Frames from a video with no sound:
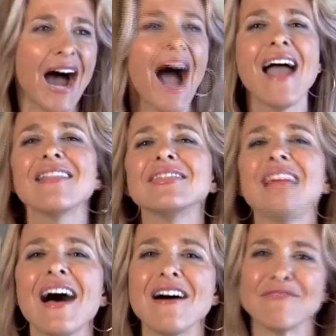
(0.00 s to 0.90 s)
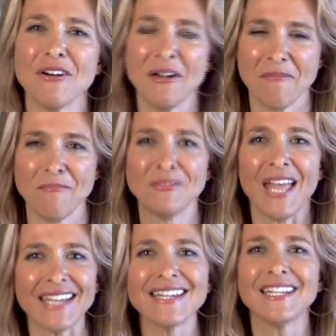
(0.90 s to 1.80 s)
I love
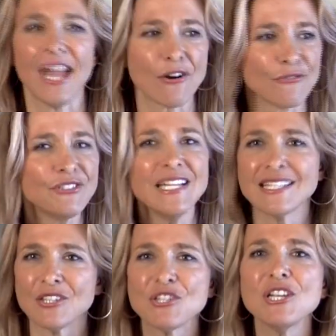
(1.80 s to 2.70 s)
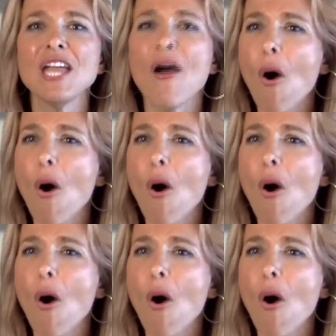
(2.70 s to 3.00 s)
taking care of things that she